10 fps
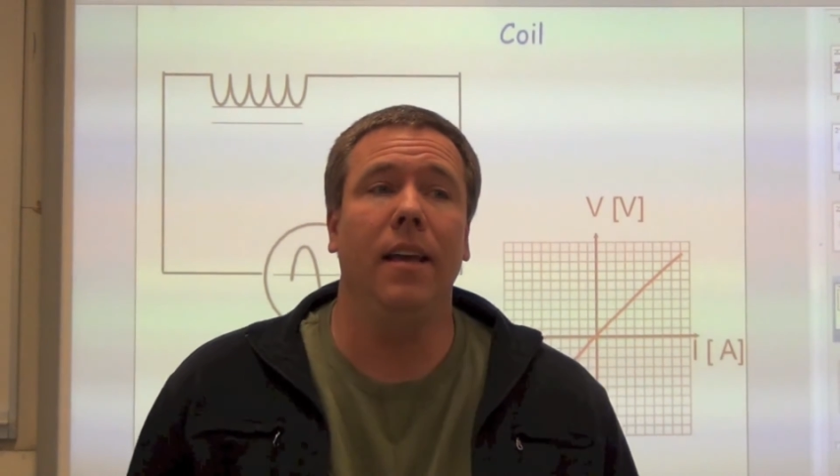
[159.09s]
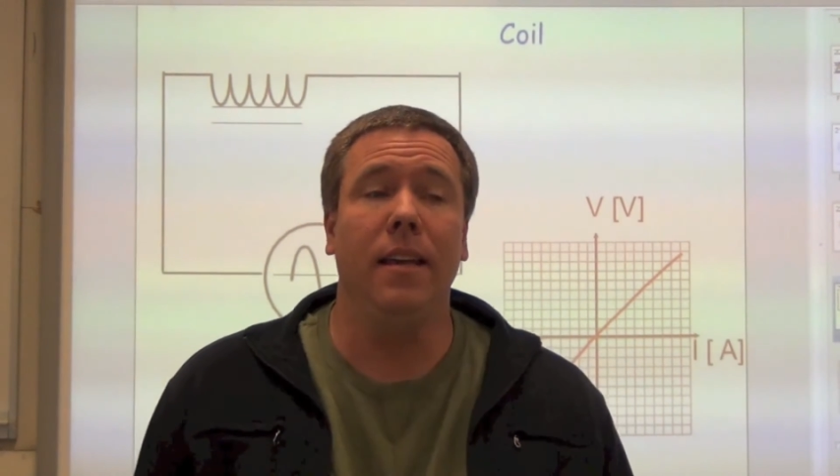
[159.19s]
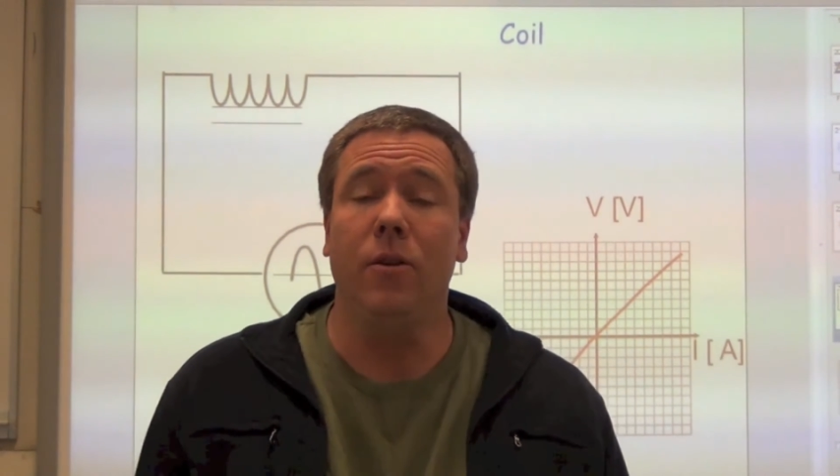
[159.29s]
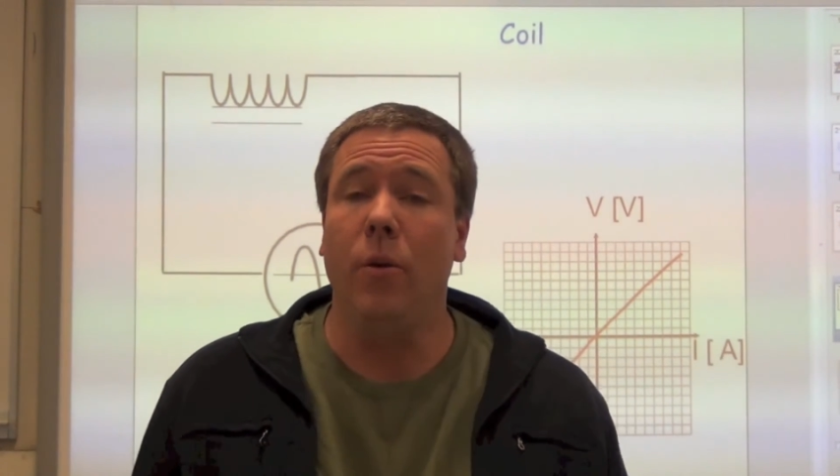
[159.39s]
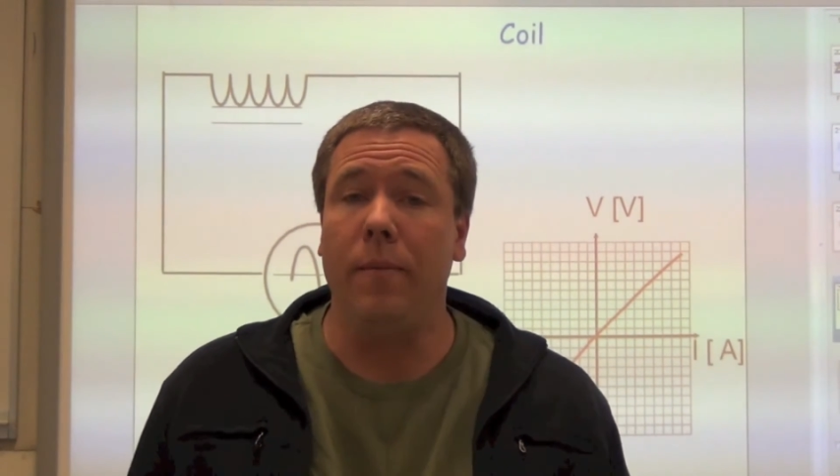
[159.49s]

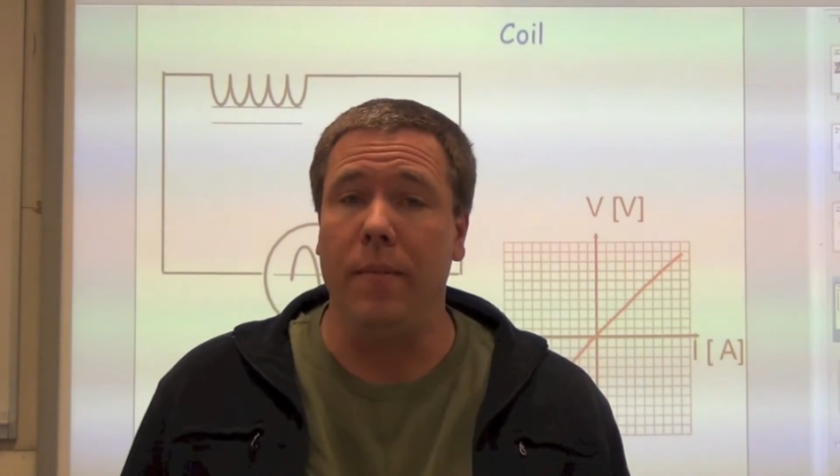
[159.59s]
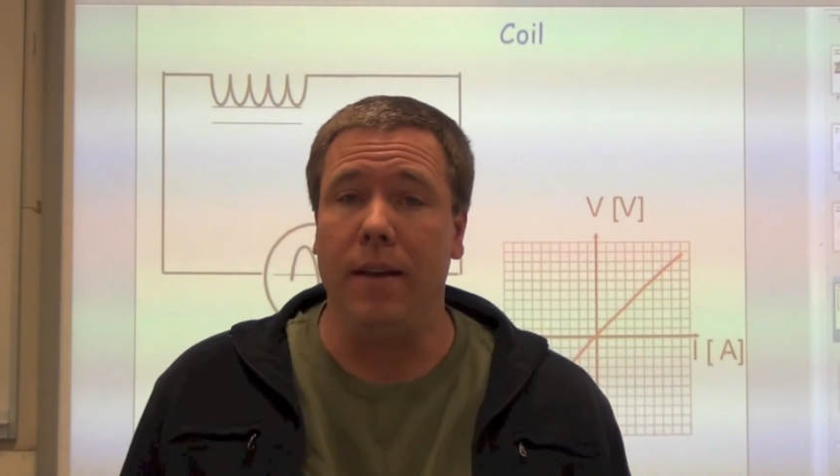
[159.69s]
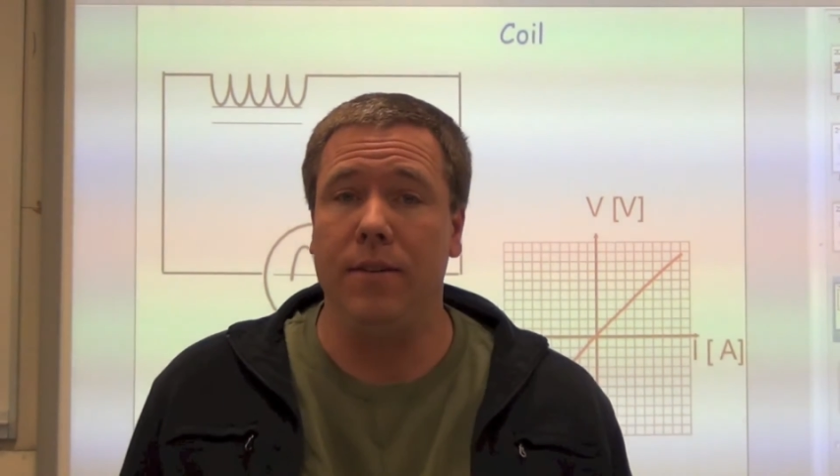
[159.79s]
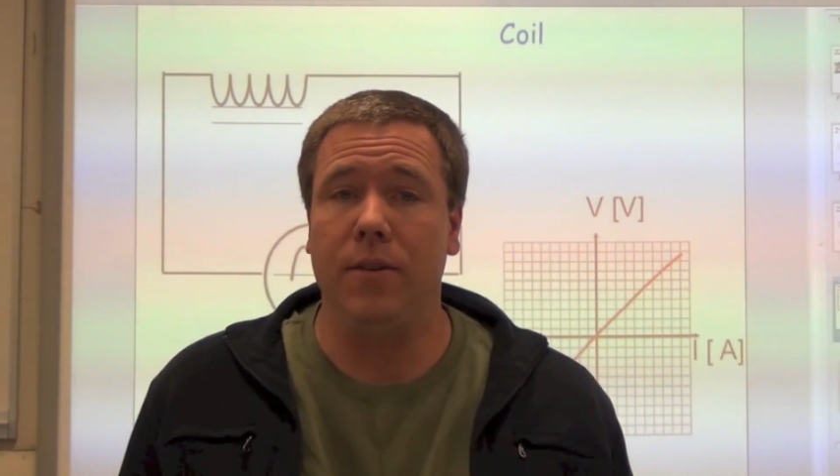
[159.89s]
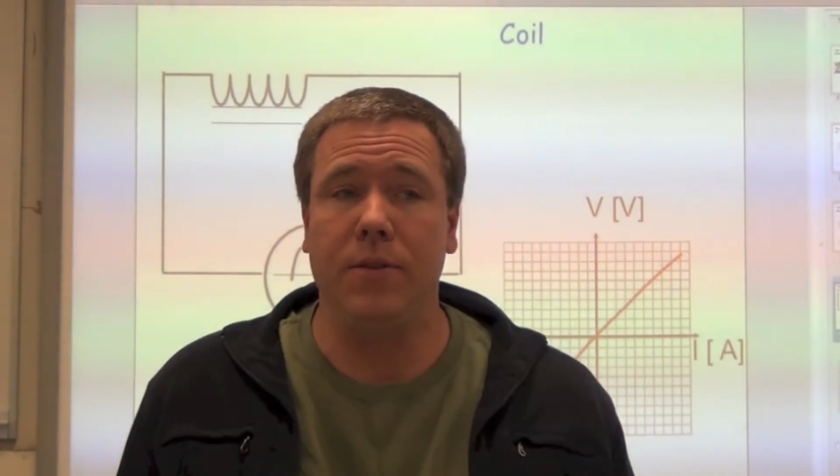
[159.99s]
equipment.